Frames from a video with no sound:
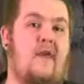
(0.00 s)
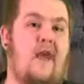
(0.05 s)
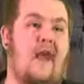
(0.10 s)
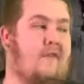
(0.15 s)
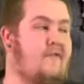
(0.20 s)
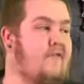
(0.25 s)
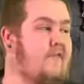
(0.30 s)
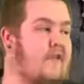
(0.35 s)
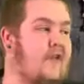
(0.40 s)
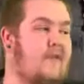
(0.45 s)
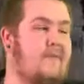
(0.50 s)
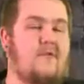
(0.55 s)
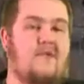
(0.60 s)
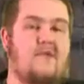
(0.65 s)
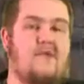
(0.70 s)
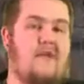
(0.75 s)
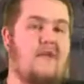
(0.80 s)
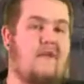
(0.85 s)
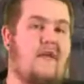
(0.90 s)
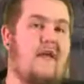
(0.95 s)
Every time you
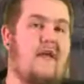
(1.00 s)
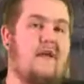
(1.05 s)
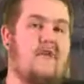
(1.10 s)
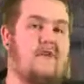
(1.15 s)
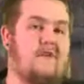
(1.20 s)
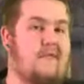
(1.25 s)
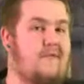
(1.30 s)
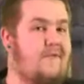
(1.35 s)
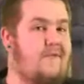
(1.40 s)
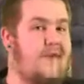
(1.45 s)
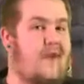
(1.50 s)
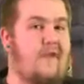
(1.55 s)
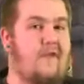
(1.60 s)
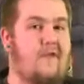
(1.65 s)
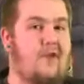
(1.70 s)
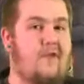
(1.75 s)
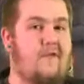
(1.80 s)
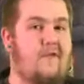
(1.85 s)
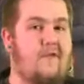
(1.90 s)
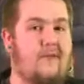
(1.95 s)
turned around, she was
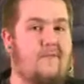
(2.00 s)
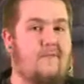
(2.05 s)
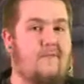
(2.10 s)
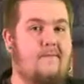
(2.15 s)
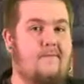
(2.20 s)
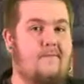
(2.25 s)
falling over.